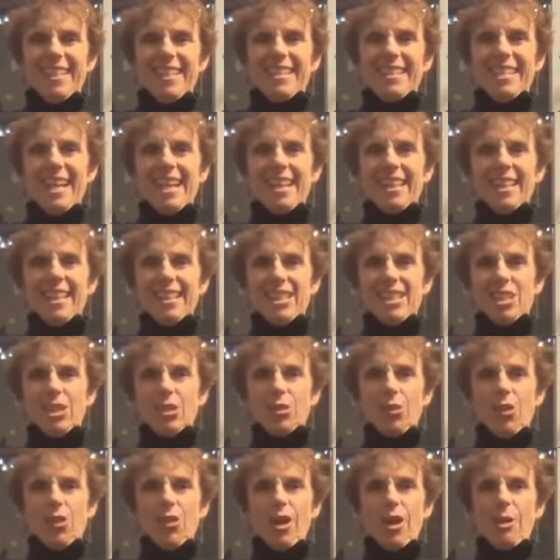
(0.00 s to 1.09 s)
Now let's
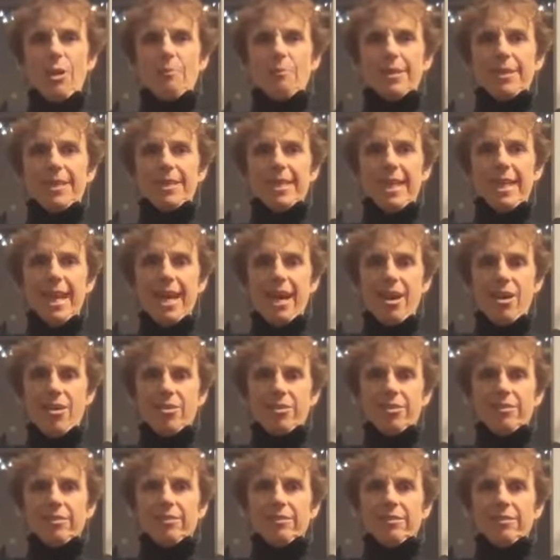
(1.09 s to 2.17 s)
do thumbs
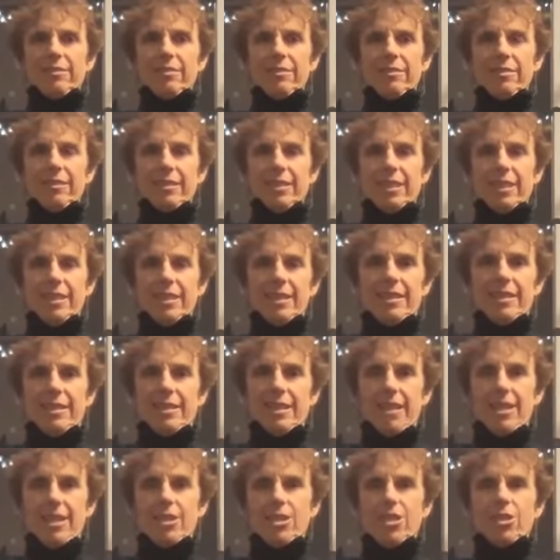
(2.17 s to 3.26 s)
down
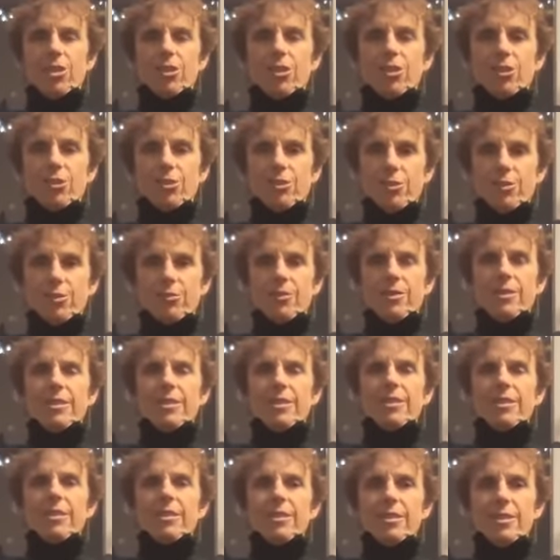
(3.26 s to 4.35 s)
and circles. 1,
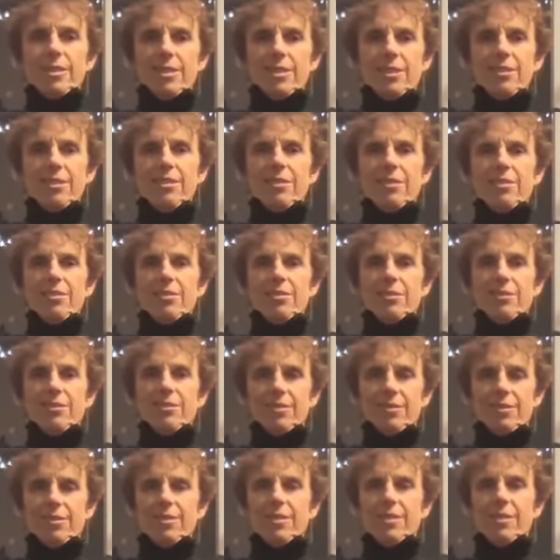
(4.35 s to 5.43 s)
2,
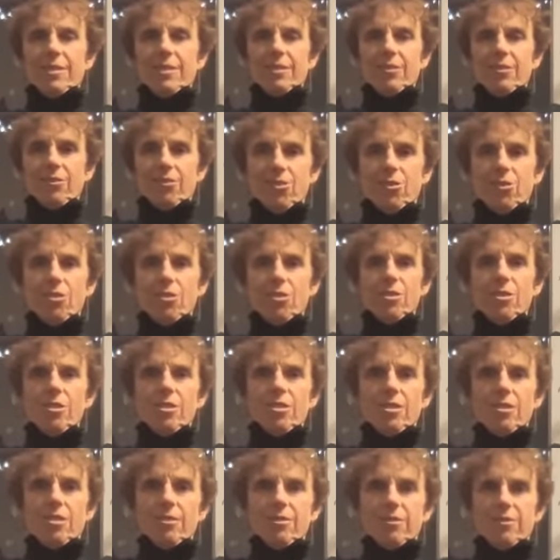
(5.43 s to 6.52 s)
3, 4,
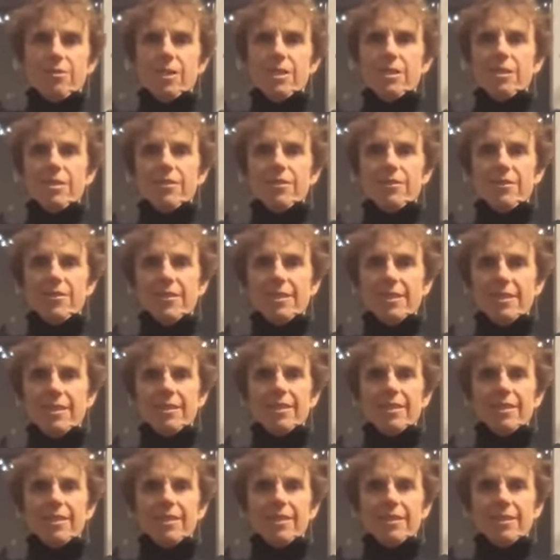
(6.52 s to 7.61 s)
5,
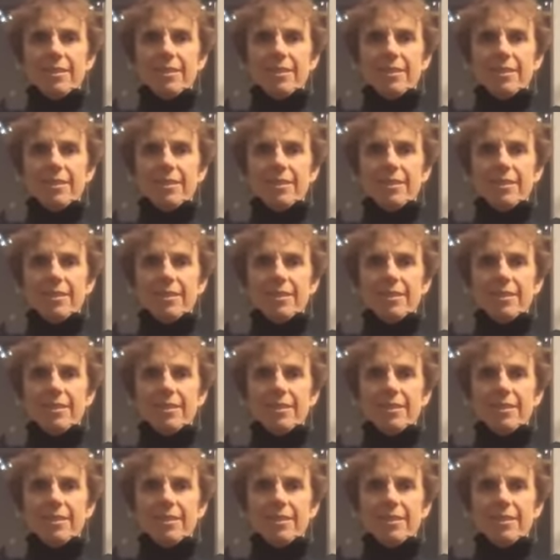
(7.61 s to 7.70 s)
6,